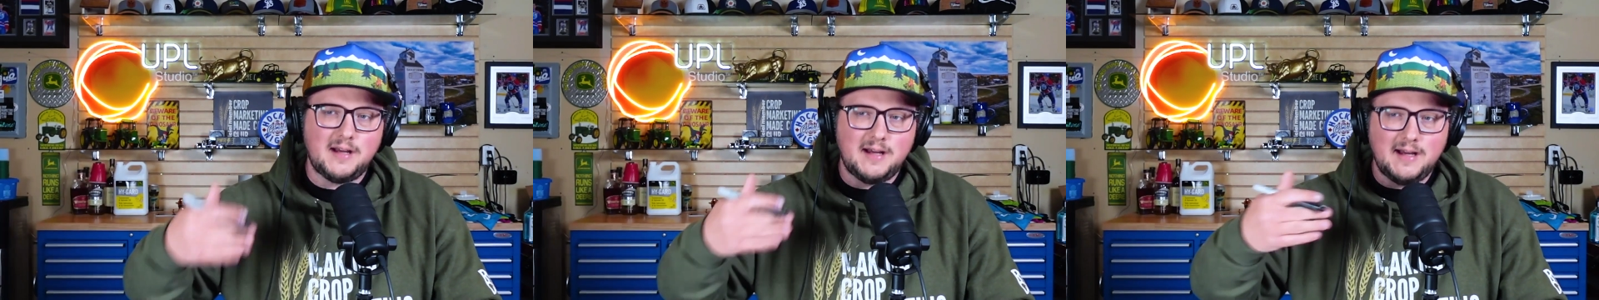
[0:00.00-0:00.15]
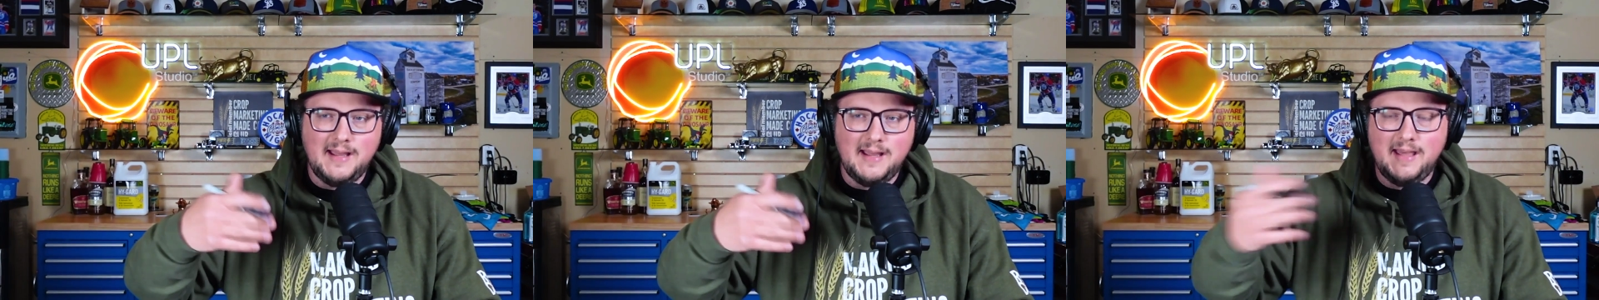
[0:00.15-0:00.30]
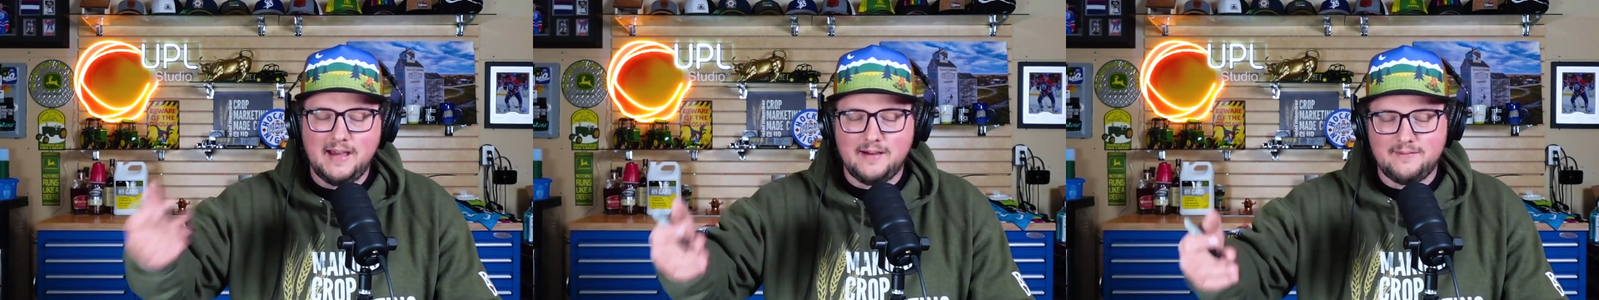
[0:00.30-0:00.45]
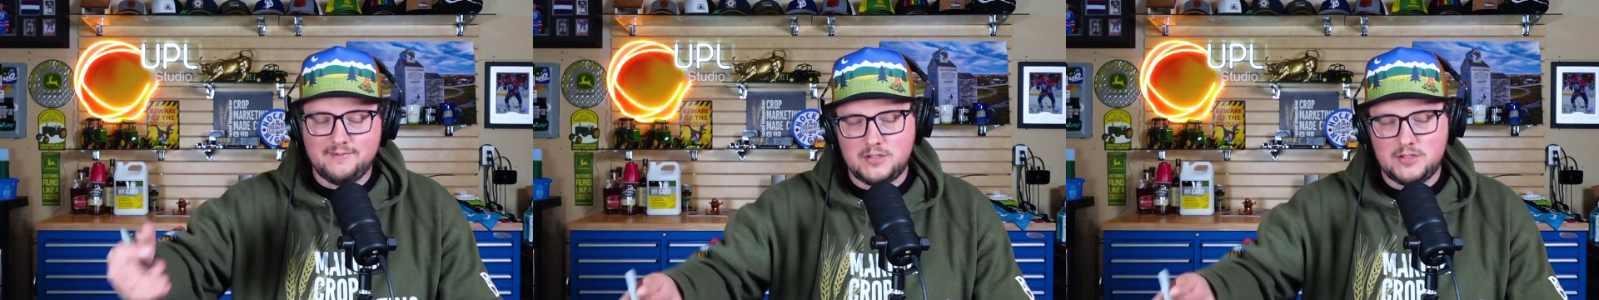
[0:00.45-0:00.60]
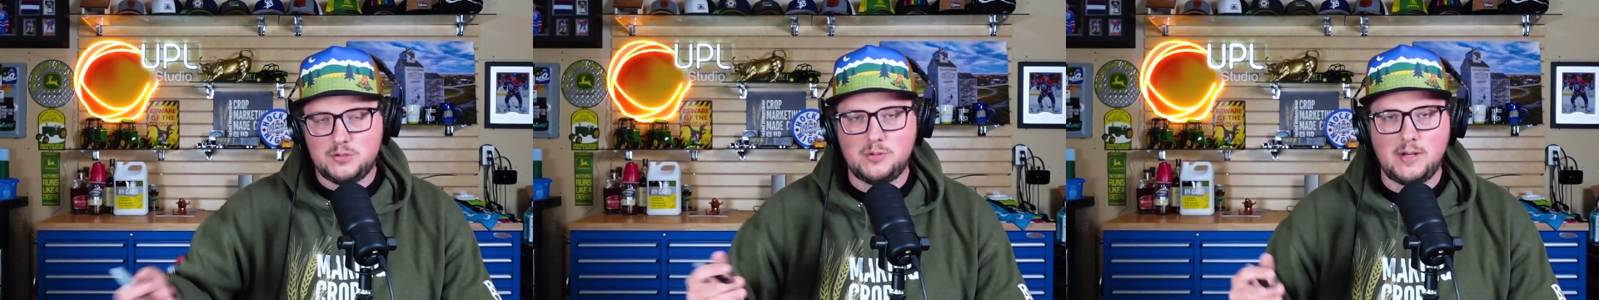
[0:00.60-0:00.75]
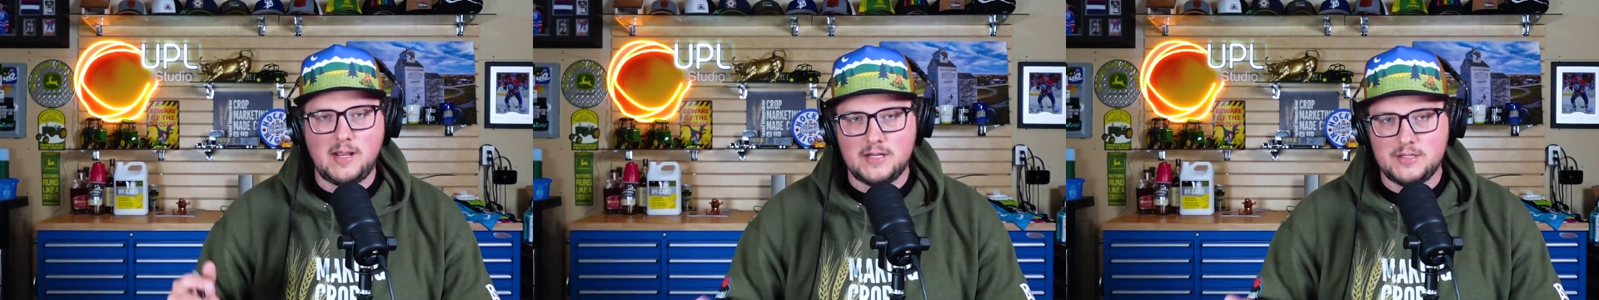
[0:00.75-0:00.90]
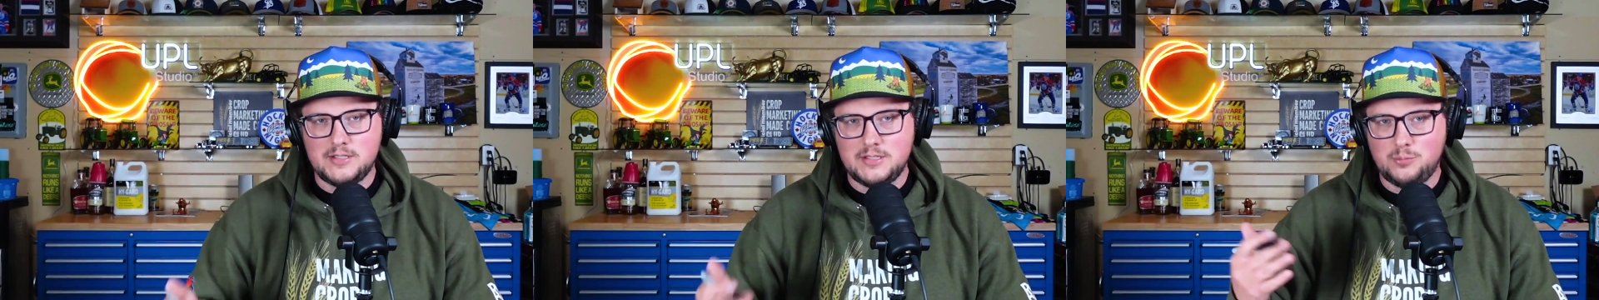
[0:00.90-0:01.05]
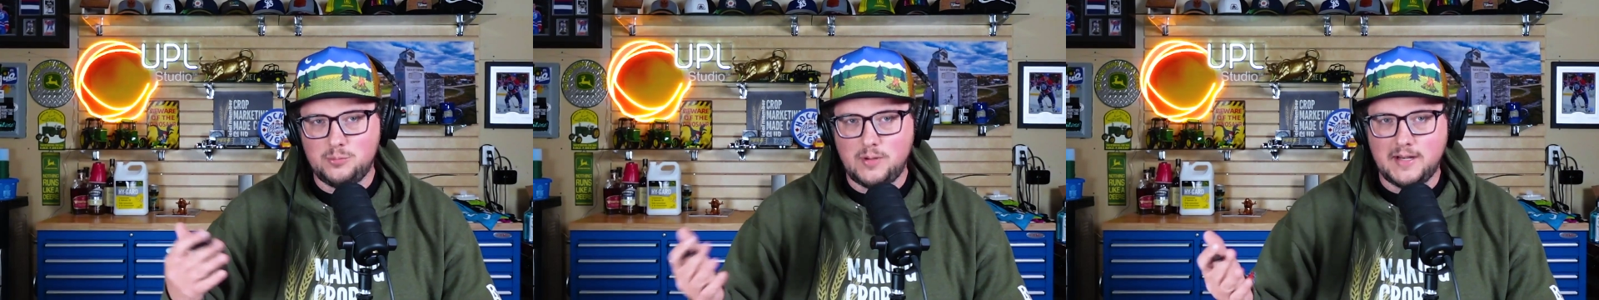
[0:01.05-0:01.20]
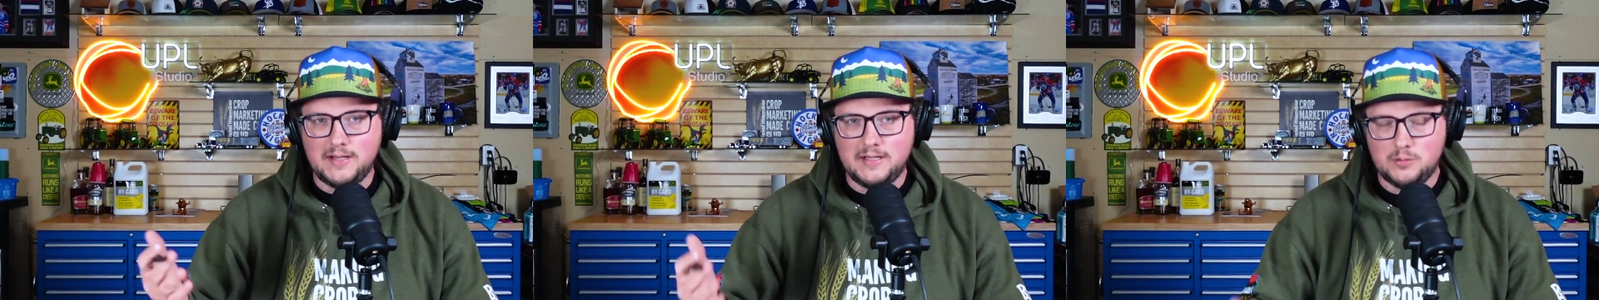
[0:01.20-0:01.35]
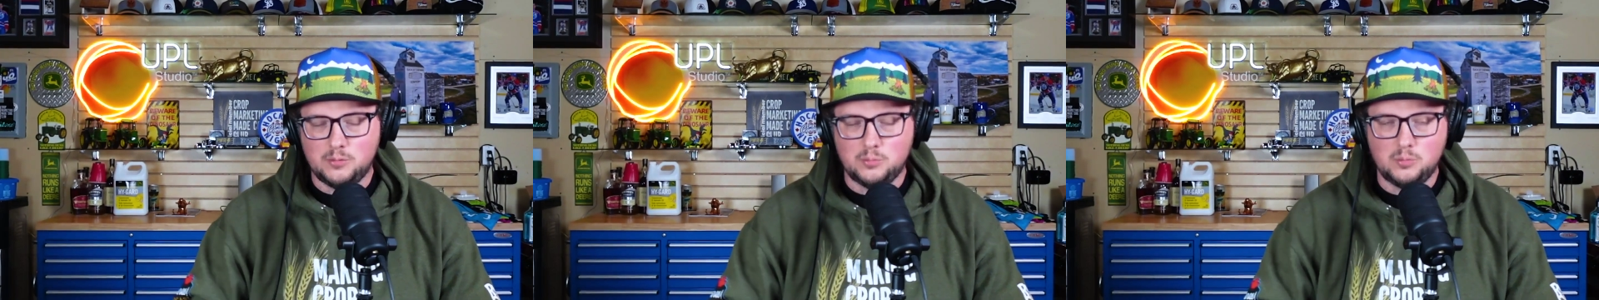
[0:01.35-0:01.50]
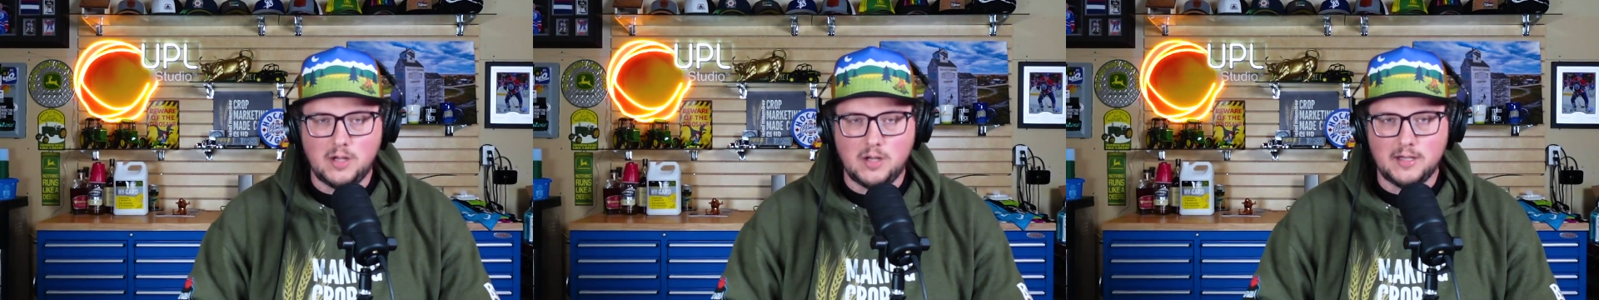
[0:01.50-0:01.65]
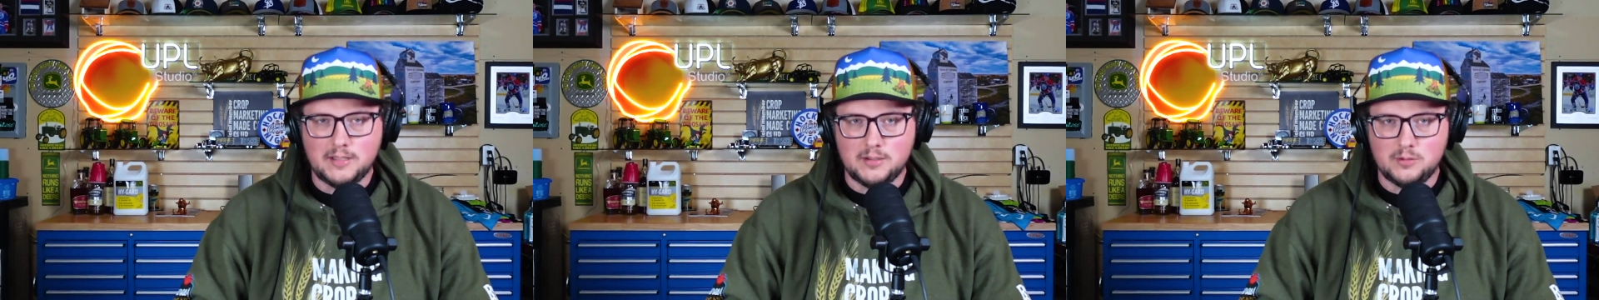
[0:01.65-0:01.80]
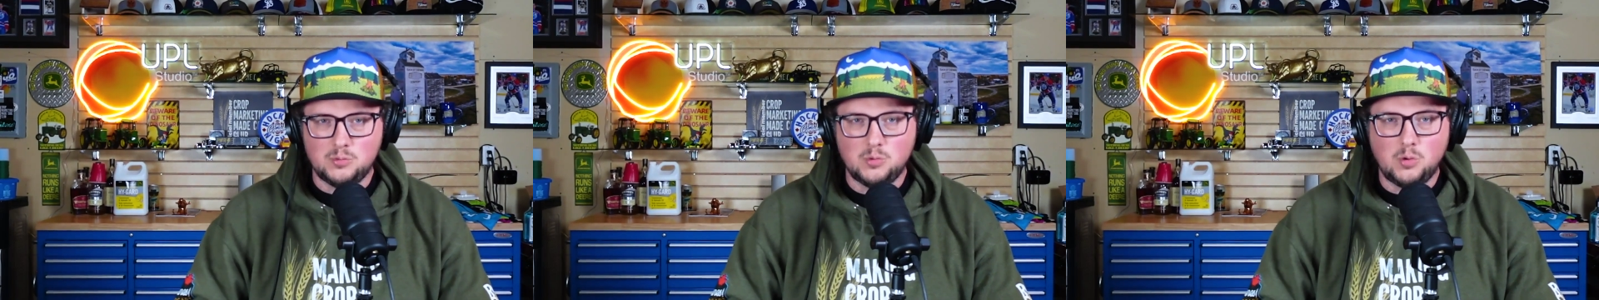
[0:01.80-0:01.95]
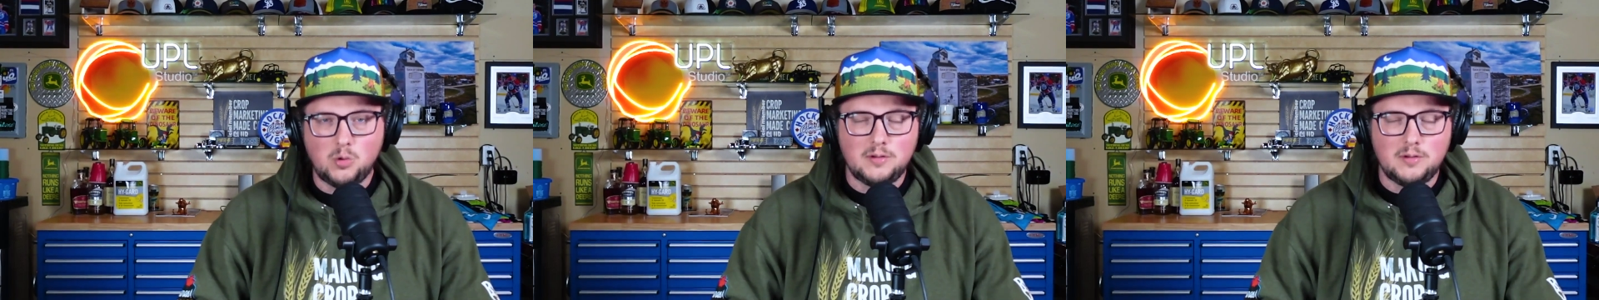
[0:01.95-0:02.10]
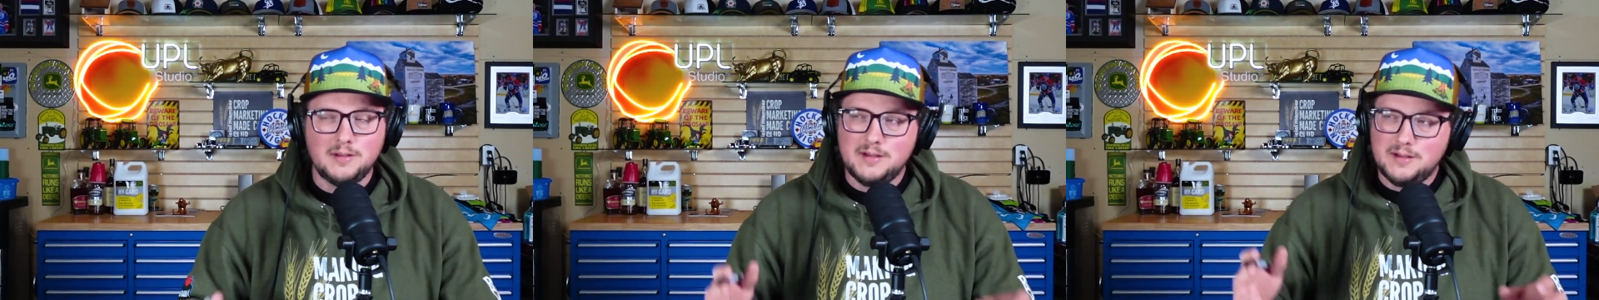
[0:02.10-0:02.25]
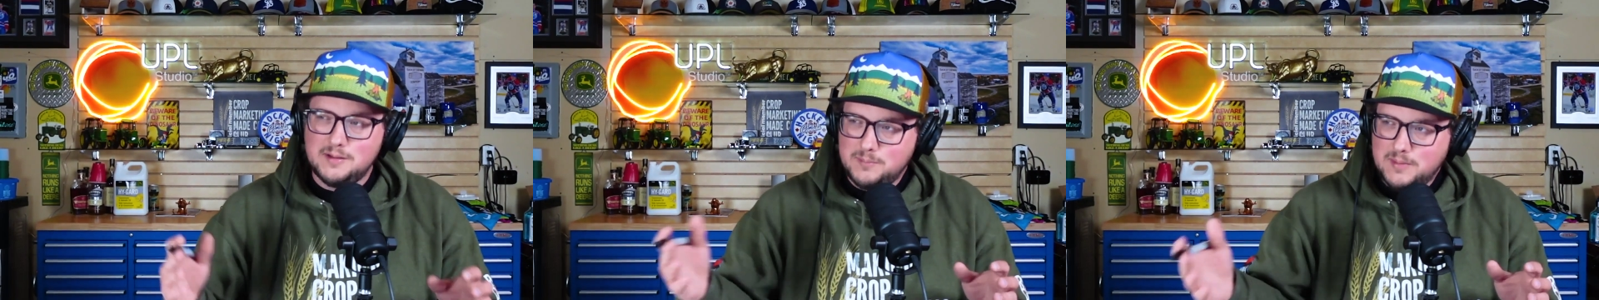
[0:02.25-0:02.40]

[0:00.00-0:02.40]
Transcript: I have the strategy ready to rock and roll.